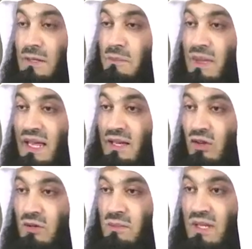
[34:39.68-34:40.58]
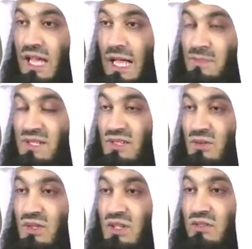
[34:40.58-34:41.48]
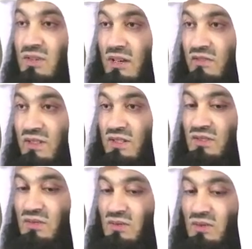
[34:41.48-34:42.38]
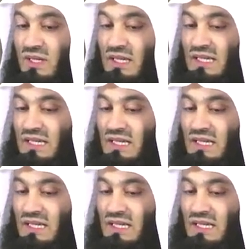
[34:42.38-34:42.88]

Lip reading: It may not be absolutely relevant to